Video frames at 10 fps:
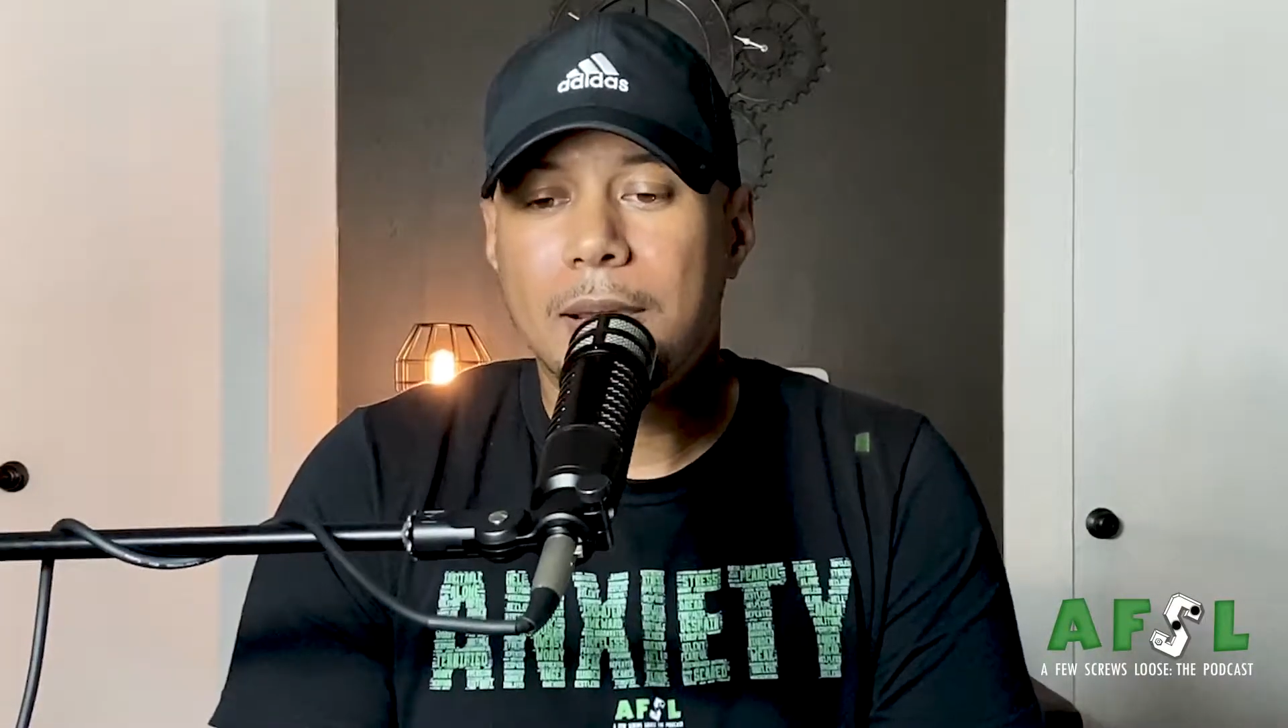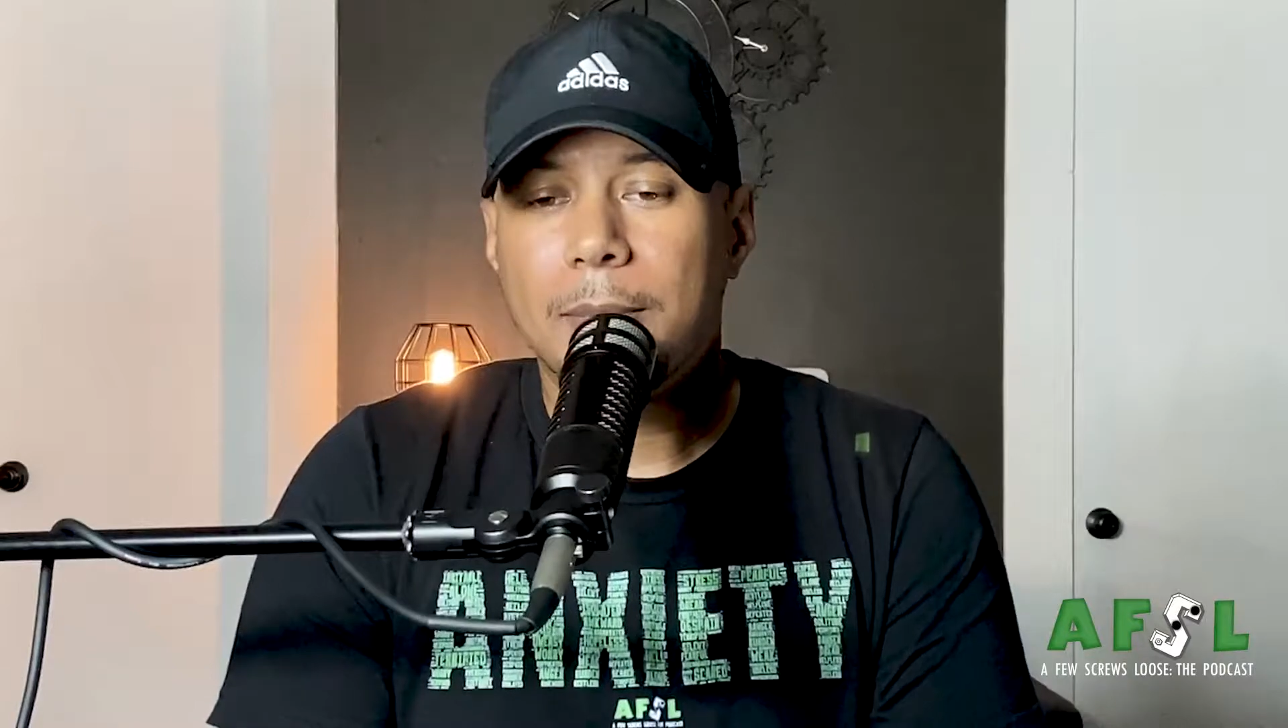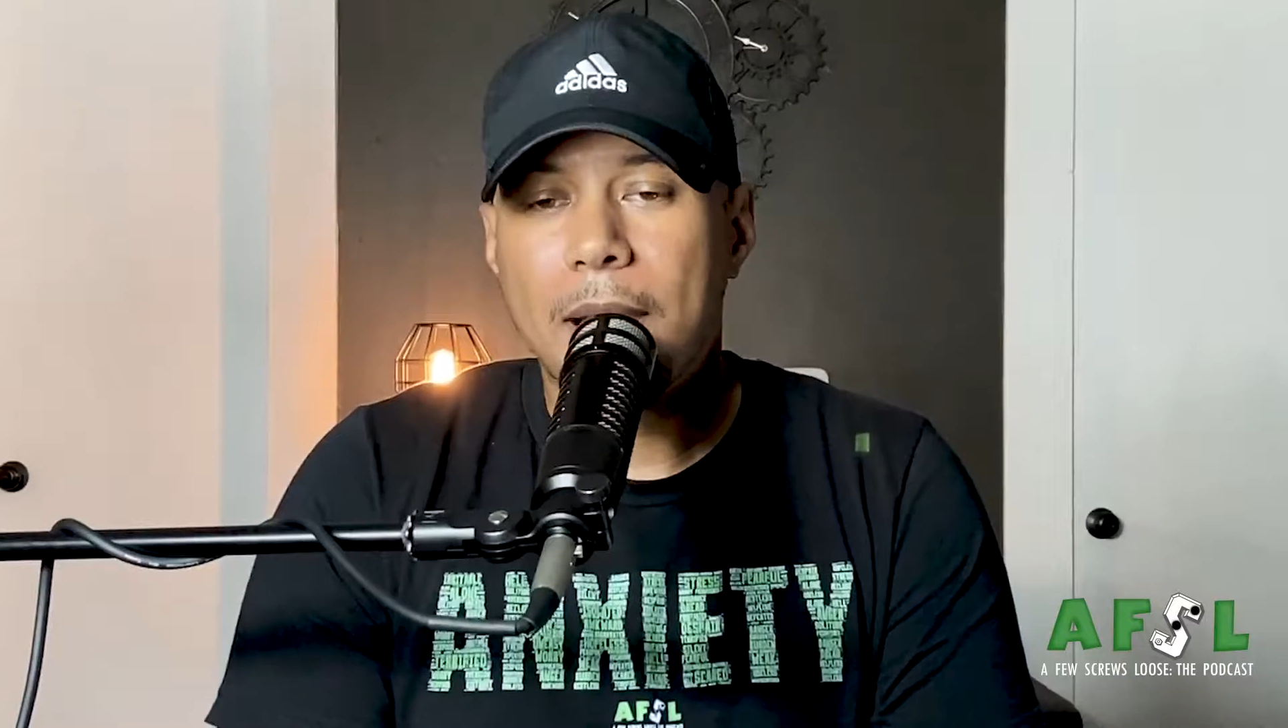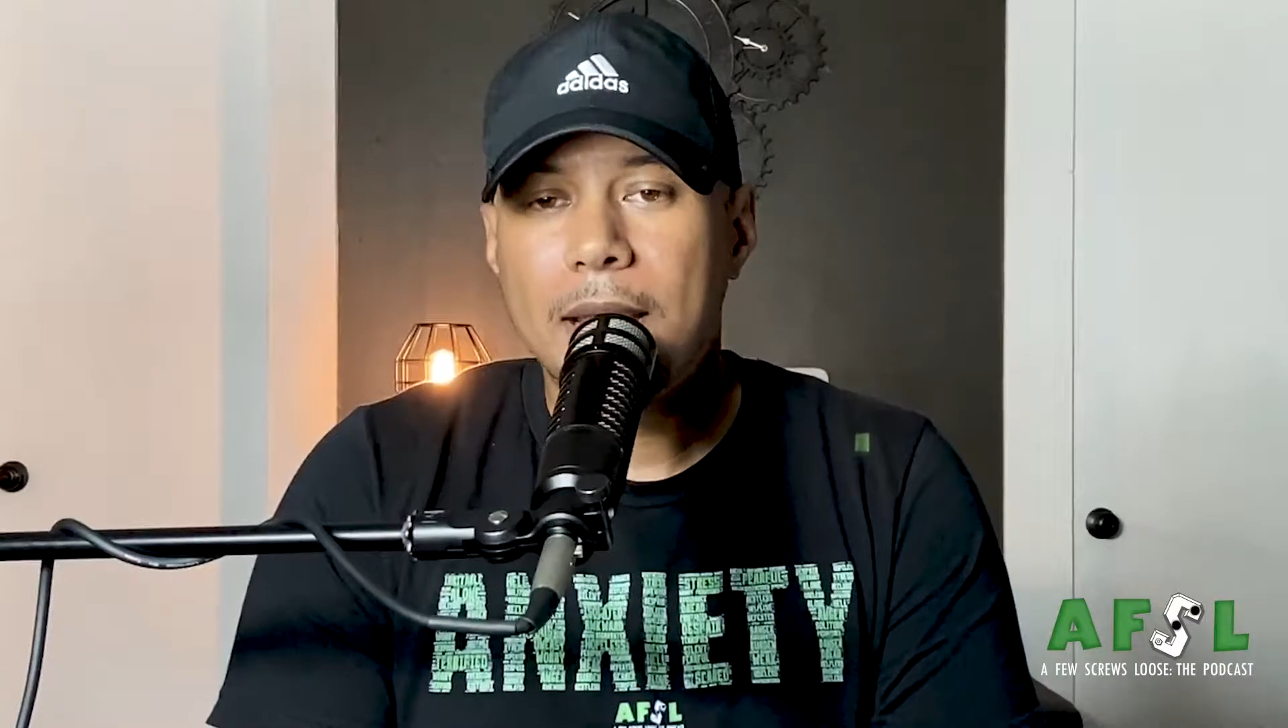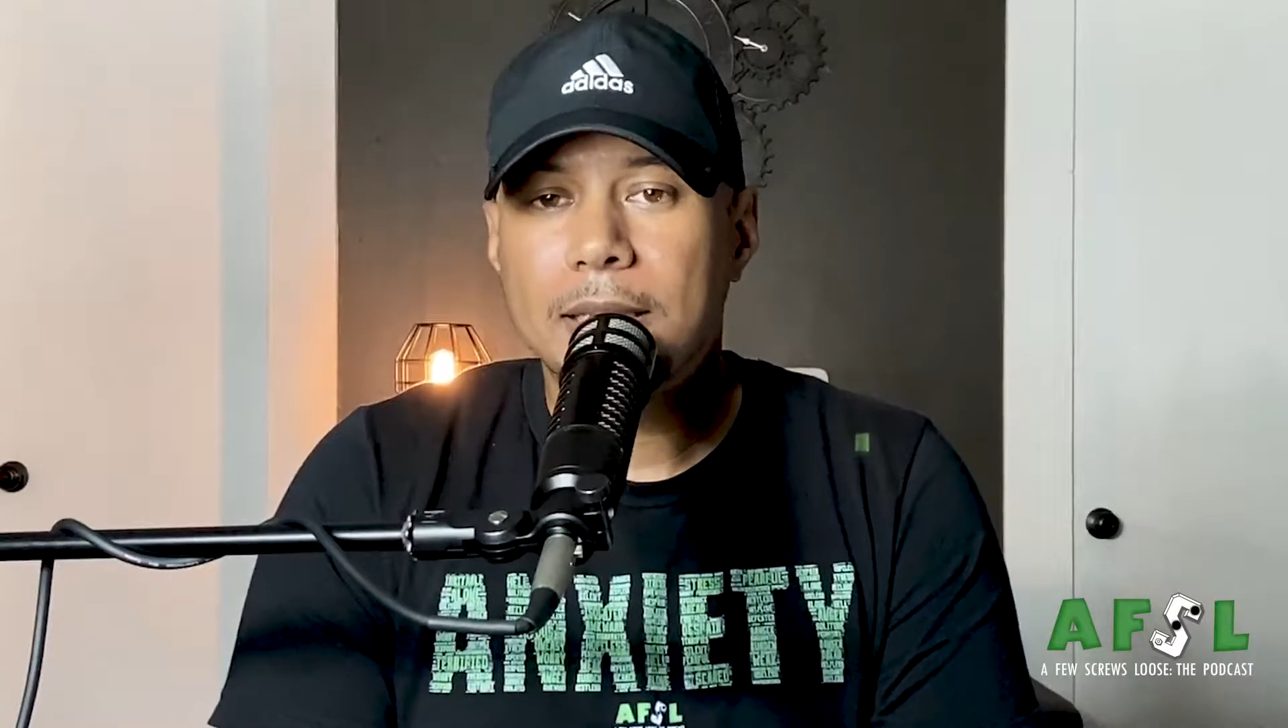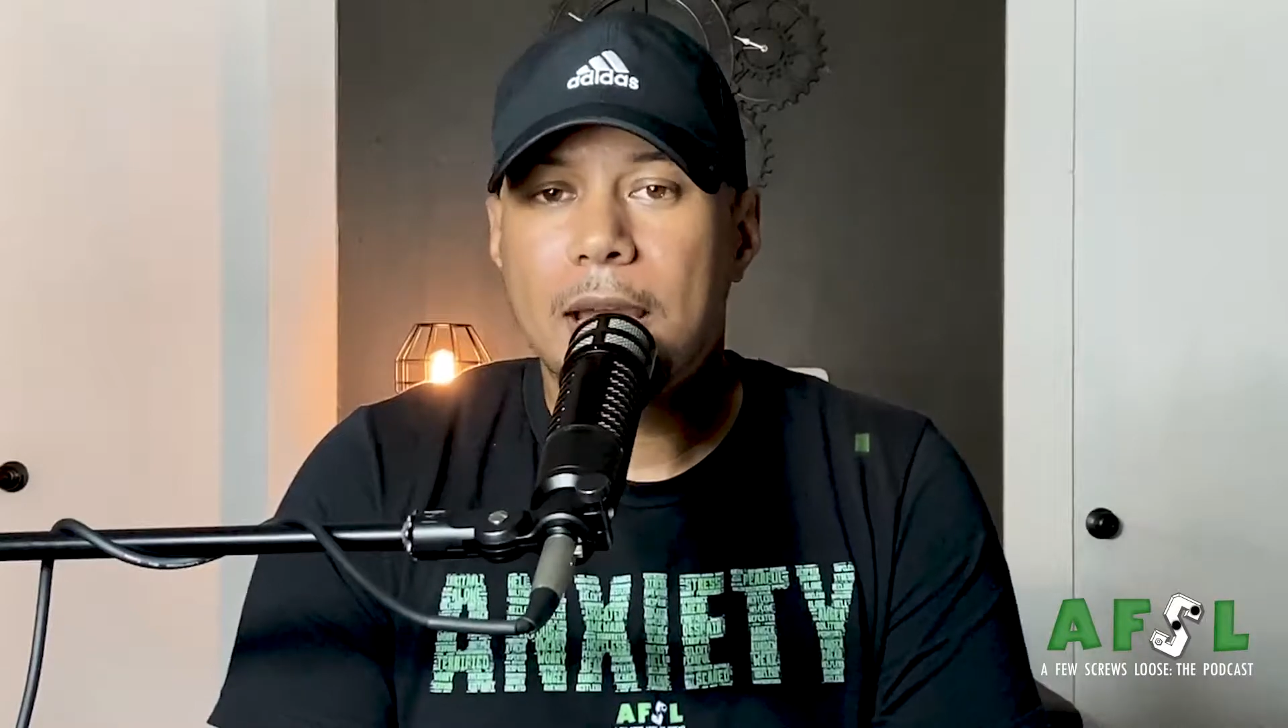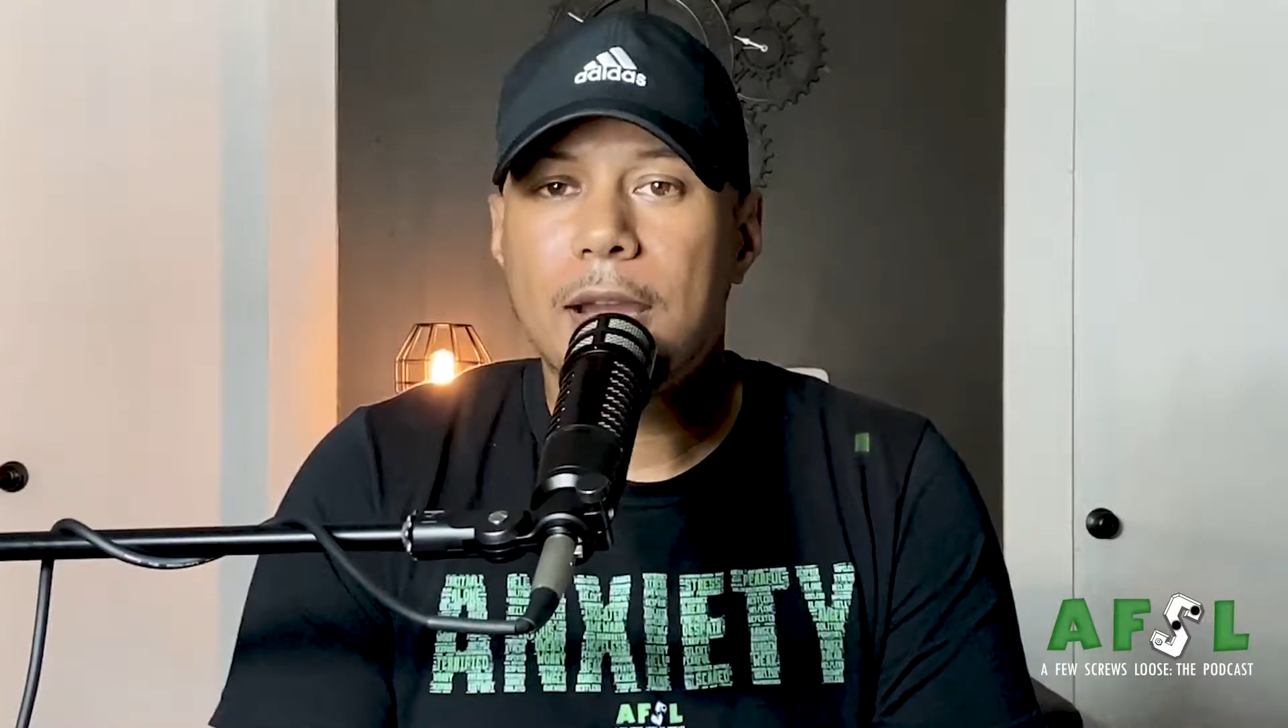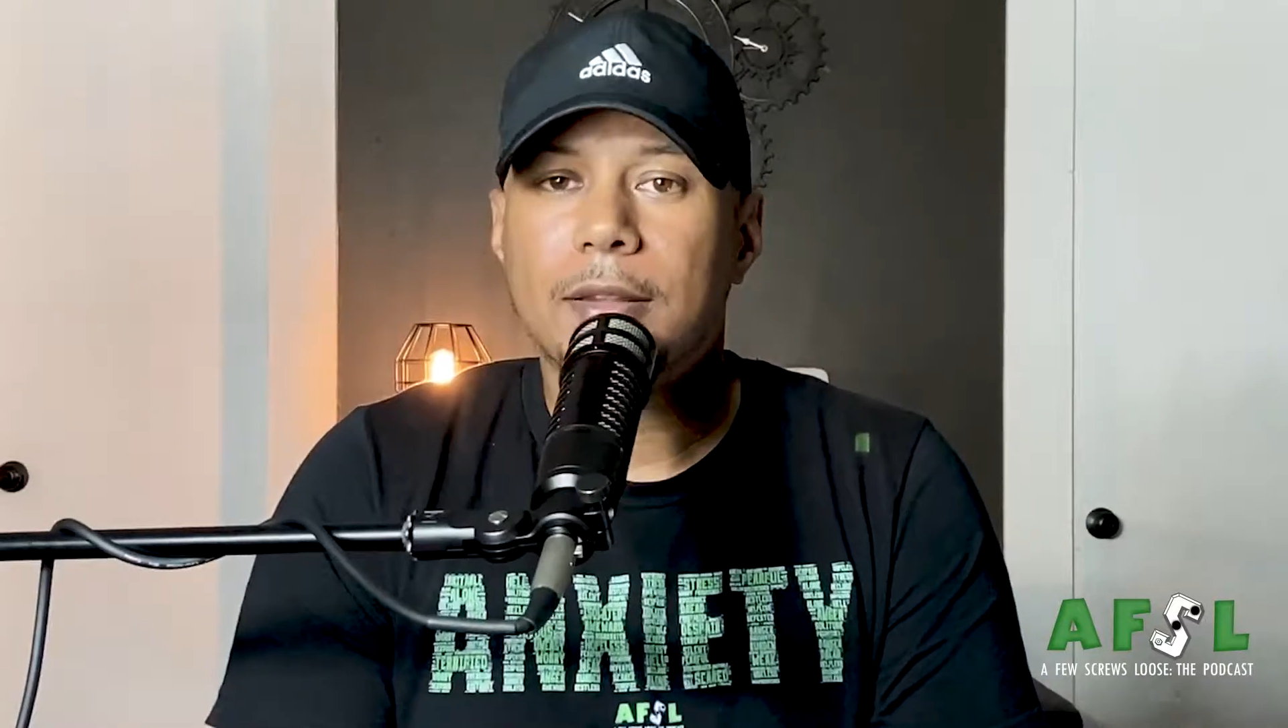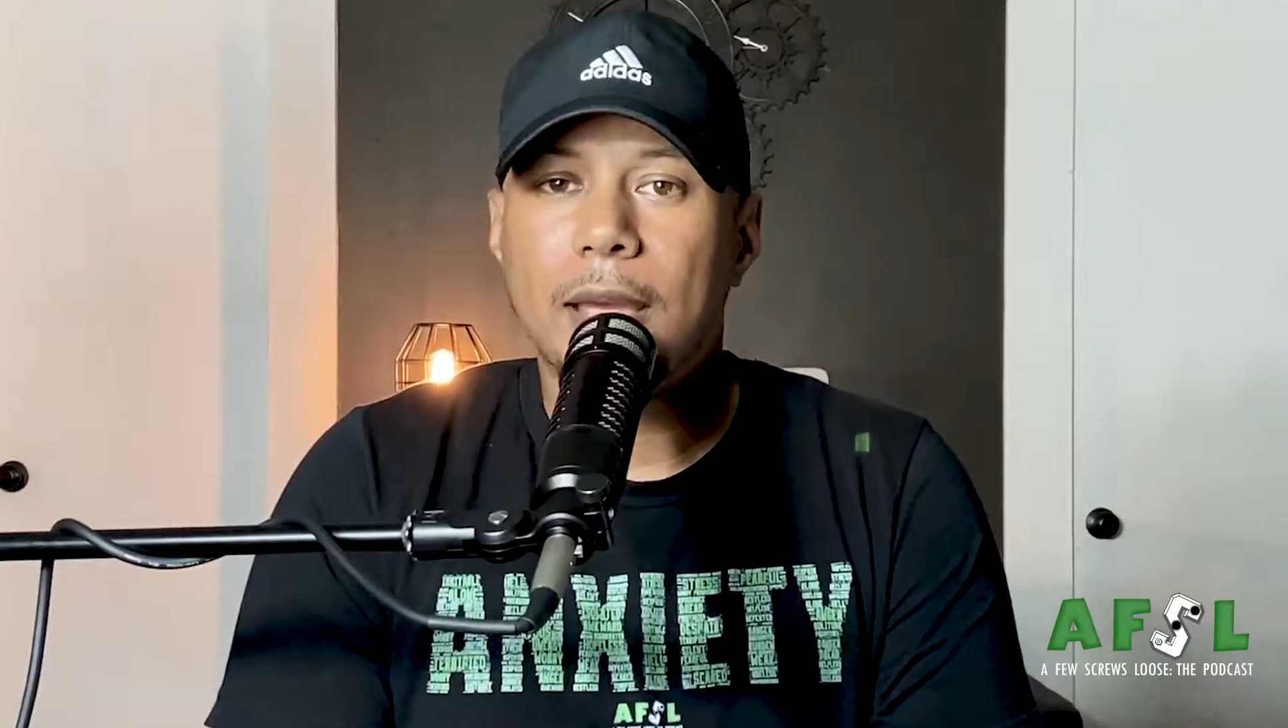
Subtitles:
My entire